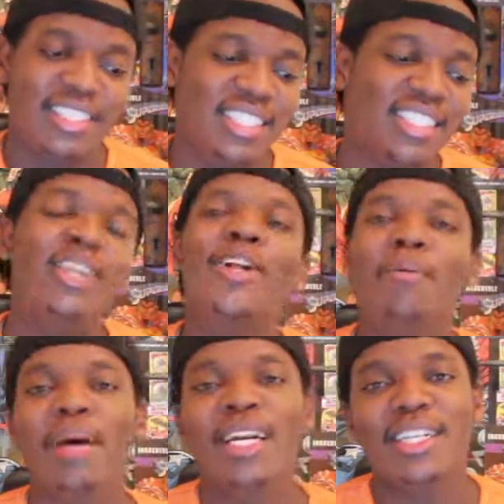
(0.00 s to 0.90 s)
Still
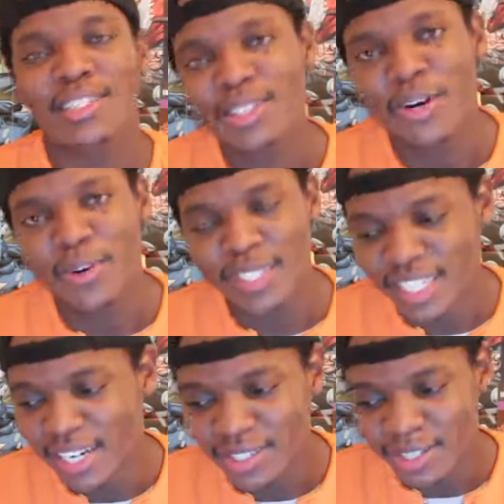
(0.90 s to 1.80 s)
not better than
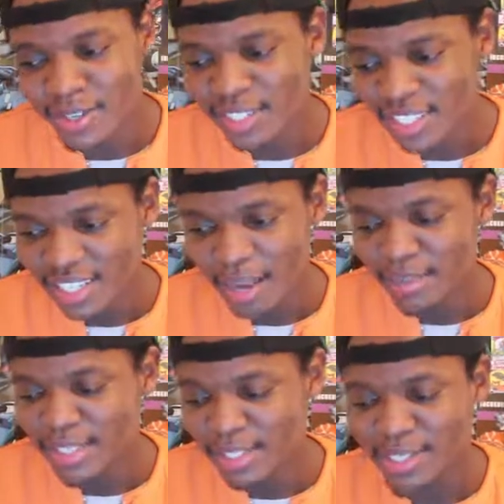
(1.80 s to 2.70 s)
Tony, though. Tony, I'm
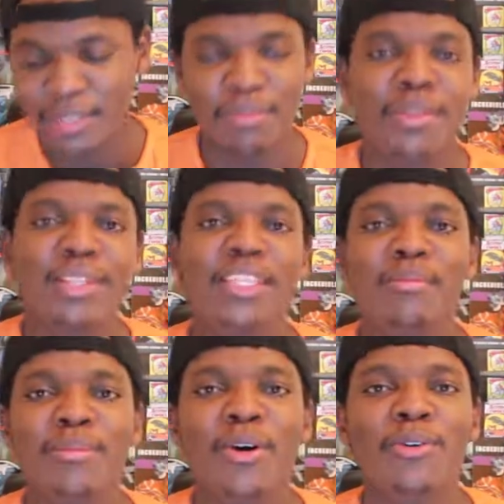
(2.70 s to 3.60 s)
still
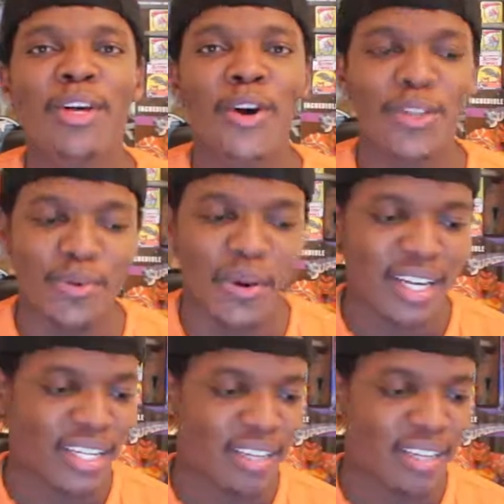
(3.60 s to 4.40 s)
Team Tony all the way.